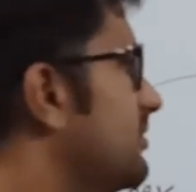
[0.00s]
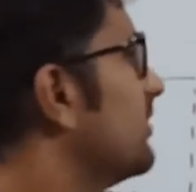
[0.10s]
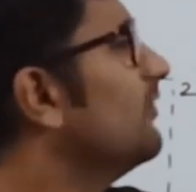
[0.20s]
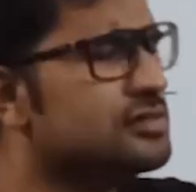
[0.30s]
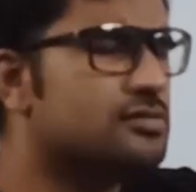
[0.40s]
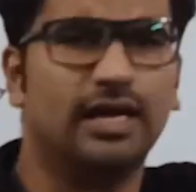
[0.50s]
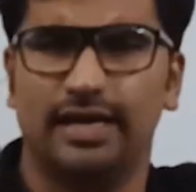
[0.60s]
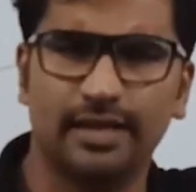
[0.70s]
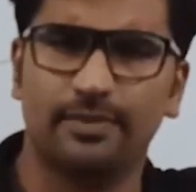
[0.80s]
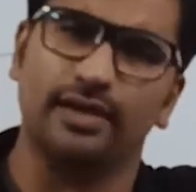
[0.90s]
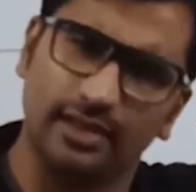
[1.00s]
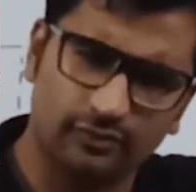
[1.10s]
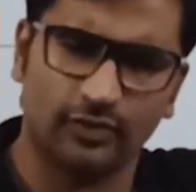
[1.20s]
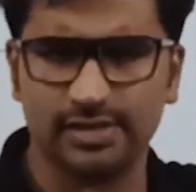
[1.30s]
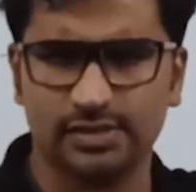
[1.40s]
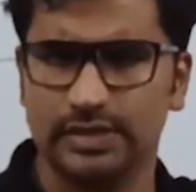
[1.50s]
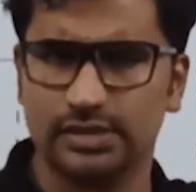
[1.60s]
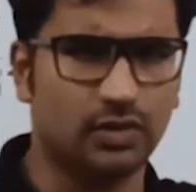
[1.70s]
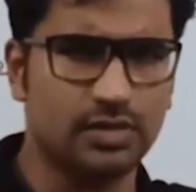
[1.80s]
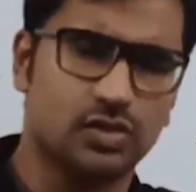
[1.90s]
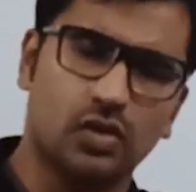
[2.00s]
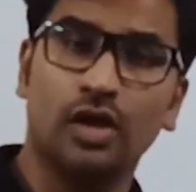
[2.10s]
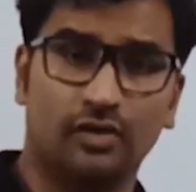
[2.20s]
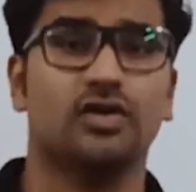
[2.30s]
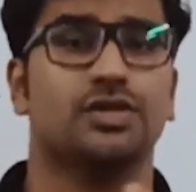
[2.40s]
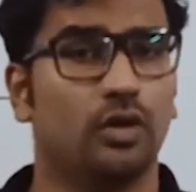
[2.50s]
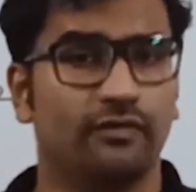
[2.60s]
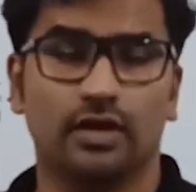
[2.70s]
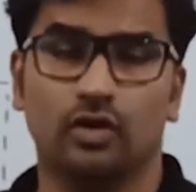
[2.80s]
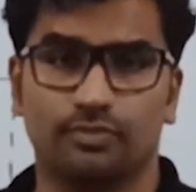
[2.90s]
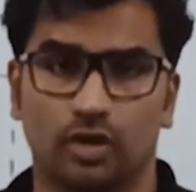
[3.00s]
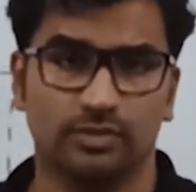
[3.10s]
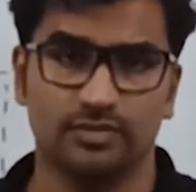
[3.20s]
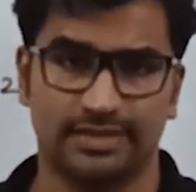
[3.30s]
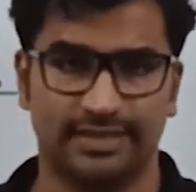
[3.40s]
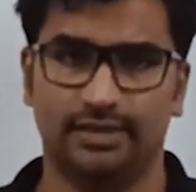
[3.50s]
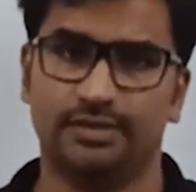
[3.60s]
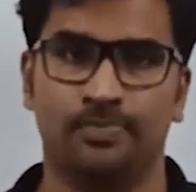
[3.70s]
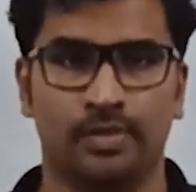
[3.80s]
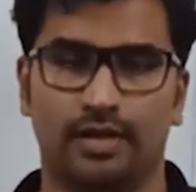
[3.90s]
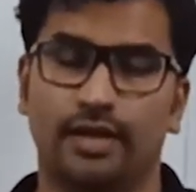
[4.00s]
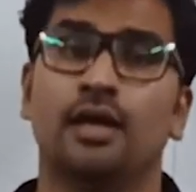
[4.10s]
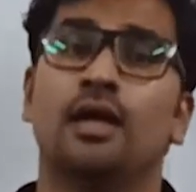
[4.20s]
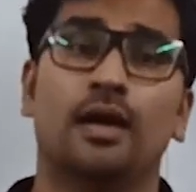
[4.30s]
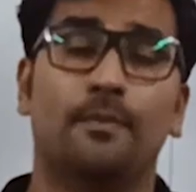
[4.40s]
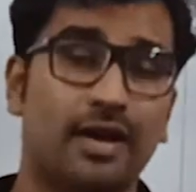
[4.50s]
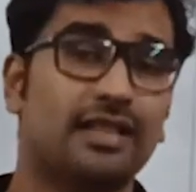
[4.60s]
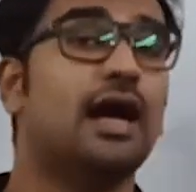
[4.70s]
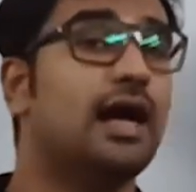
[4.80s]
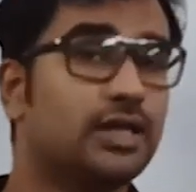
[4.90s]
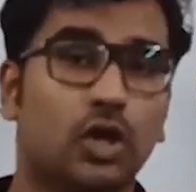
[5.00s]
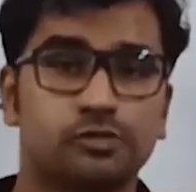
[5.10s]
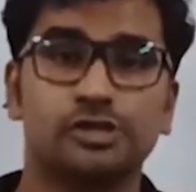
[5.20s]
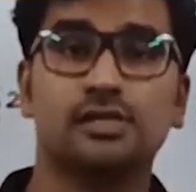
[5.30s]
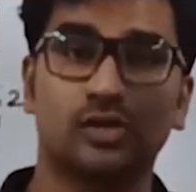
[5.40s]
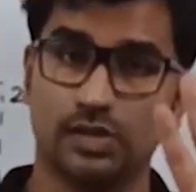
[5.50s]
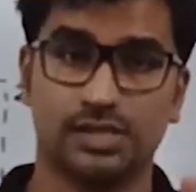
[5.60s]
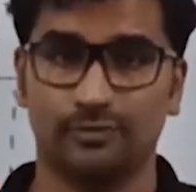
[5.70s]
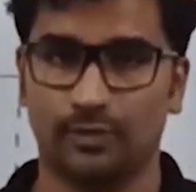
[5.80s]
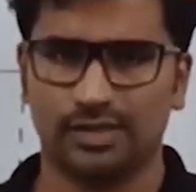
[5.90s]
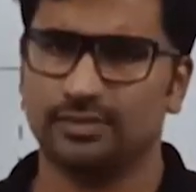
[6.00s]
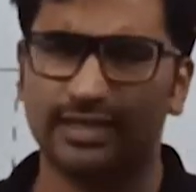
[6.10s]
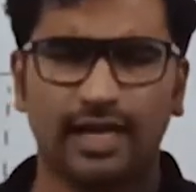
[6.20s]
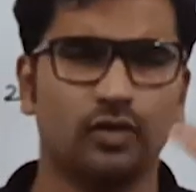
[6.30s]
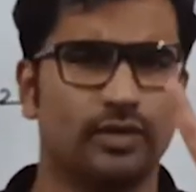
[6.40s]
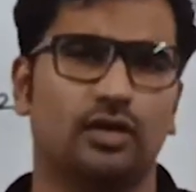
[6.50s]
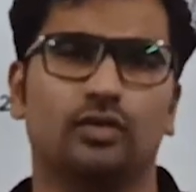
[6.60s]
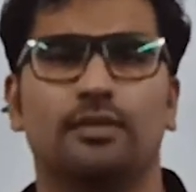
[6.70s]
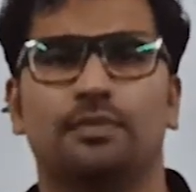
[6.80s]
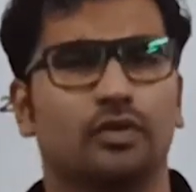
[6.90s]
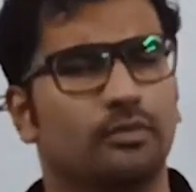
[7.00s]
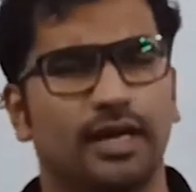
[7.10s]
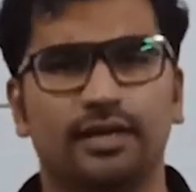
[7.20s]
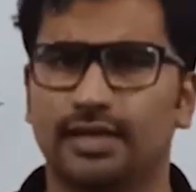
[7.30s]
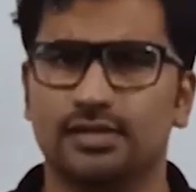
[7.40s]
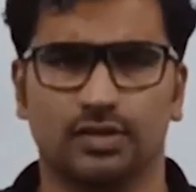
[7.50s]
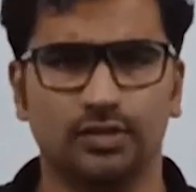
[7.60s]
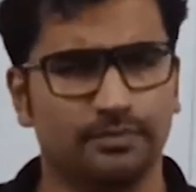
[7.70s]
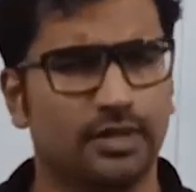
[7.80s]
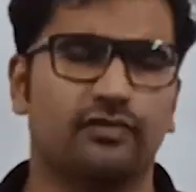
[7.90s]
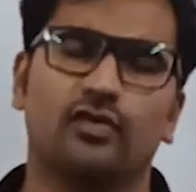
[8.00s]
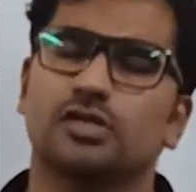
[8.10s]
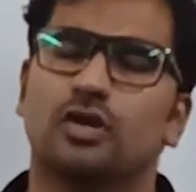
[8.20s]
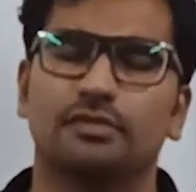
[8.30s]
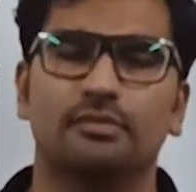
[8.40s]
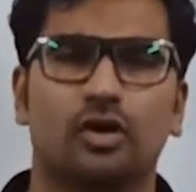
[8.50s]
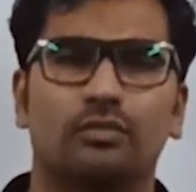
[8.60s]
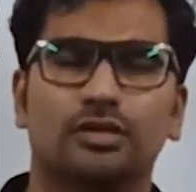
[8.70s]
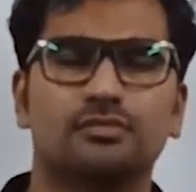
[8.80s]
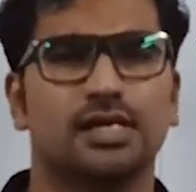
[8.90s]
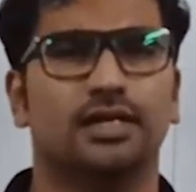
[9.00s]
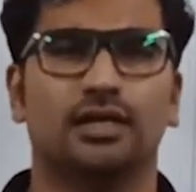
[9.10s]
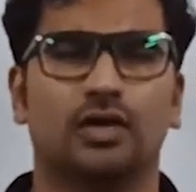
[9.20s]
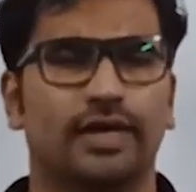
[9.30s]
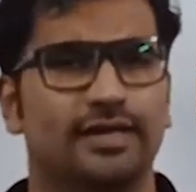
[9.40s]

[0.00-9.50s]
reversible adiabatic, vice versa also for solving our problems in GATE. Right, but the other option is also possible that you need to keep in your mind, that's all. Right, for solving problems and in our